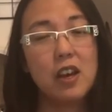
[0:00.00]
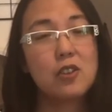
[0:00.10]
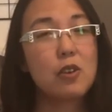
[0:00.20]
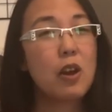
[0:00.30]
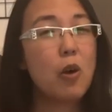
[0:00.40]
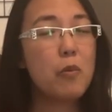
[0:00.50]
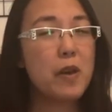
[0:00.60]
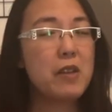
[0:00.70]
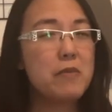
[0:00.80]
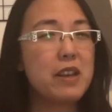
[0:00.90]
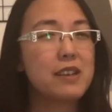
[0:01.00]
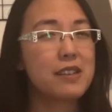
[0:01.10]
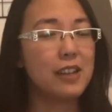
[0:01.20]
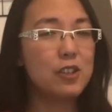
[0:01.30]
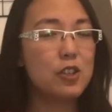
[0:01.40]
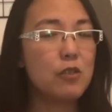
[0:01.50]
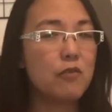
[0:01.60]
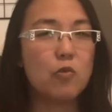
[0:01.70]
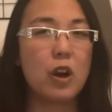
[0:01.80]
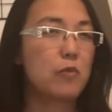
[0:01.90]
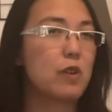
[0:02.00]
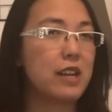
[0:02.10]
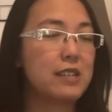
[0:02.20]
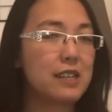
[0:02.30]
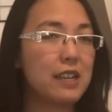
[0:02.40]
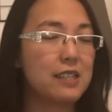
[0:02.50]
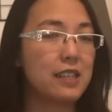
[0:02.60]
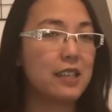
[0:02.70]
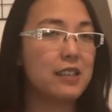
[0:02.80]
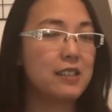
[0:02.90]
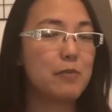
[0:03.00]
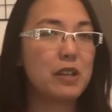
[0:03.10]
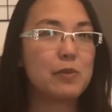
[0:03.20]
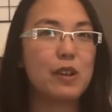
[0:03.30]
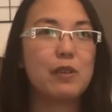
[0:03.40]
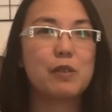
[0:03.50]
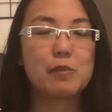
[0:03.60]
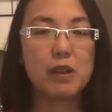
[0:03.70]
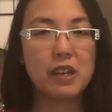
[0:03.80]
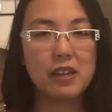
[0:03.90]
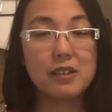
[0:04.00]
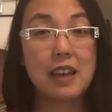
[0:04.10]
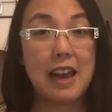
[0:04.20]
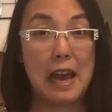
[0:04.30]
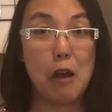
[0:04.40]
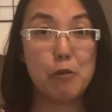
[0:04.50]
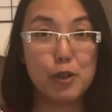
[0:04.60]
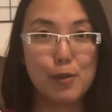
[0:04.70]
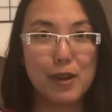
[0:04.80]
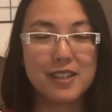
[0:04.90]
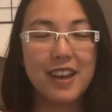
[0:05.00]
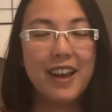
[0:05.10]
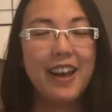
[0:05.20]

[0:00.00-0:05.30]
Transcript: So I hope that makes sense to you what right sizing is. The best way to explain it is how to do it.